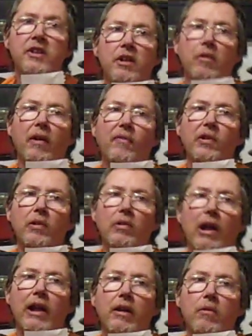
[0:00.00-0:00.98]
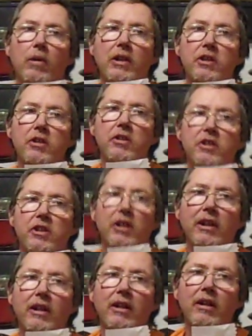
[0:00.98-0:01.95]
So if you like what you
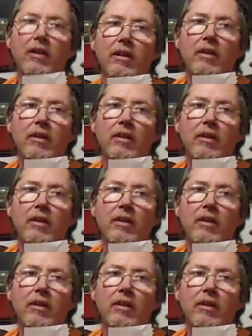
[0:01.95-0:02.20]
see,